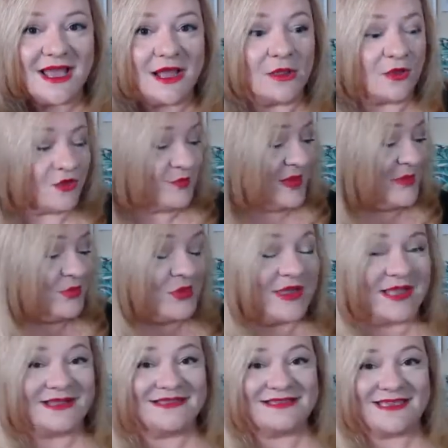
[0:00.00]
A lot of people
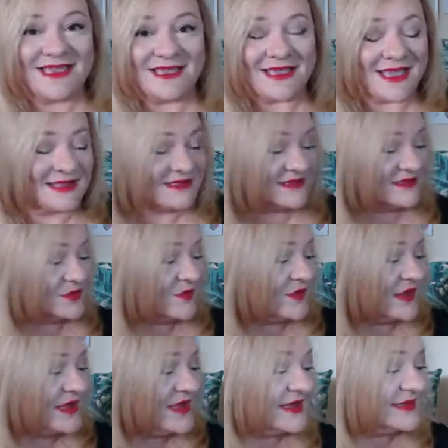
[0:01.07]
get skin cancers on
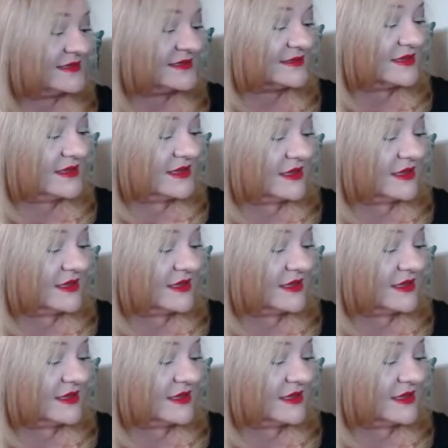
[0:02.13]
the ears.